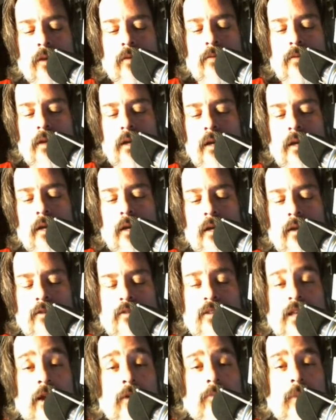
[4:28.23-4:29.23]
the
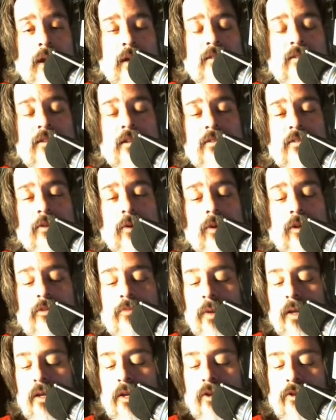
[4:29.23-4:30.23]
sound bites that's always
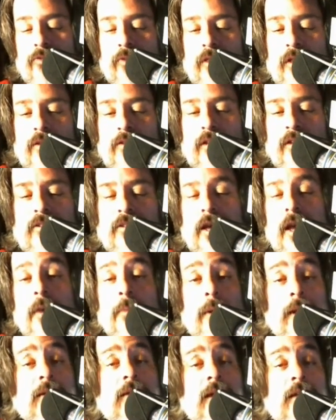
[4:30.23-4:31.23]
being used with these things.
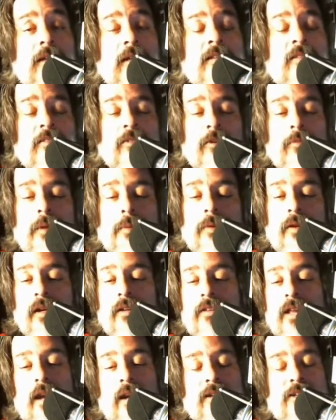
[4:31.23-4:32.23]
But it did concern me,
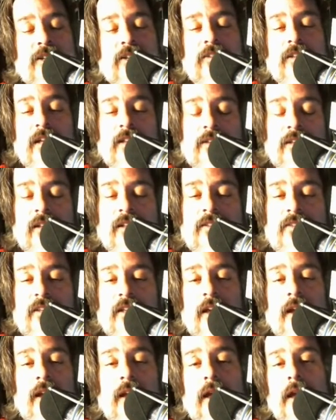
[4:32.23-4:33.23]
because I could just easily
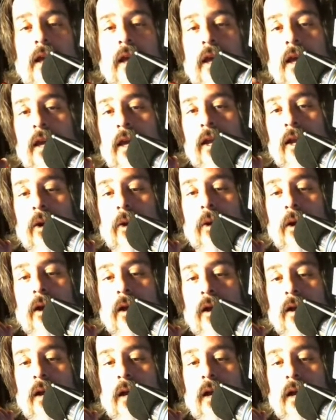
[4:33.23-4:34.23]
see,
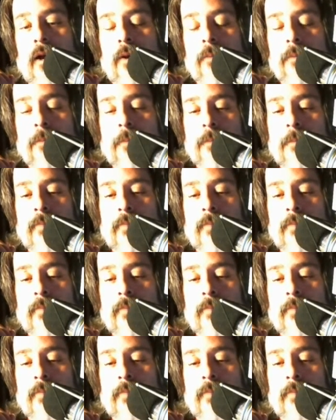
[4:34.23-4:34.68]
a